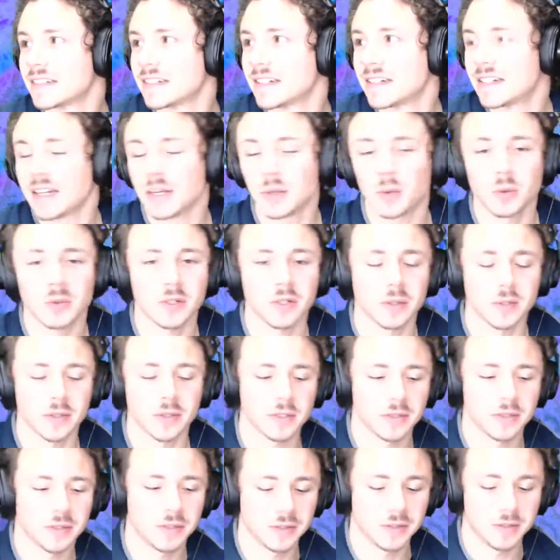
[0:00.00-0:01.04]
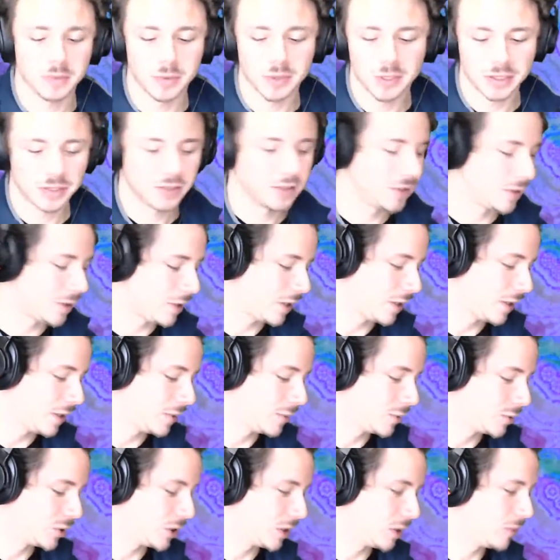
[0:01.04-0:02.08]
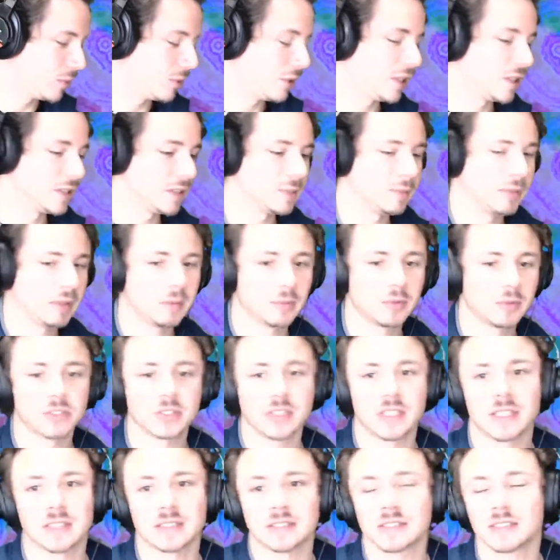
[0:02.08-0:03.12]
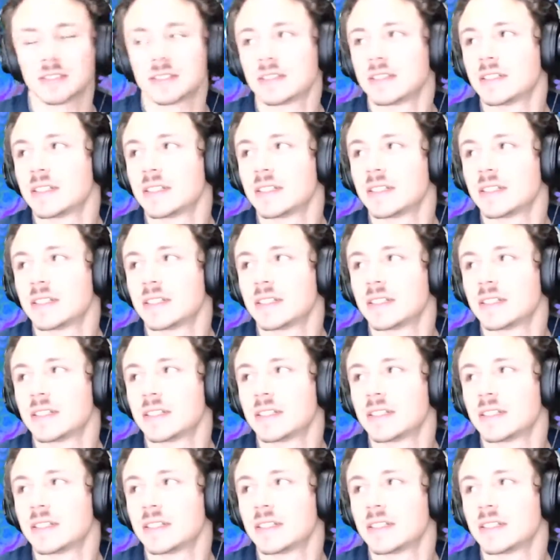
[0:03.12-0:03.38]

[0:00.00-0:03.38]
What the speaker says: I won't go into it much. I'm sure it probably doesn't make much sense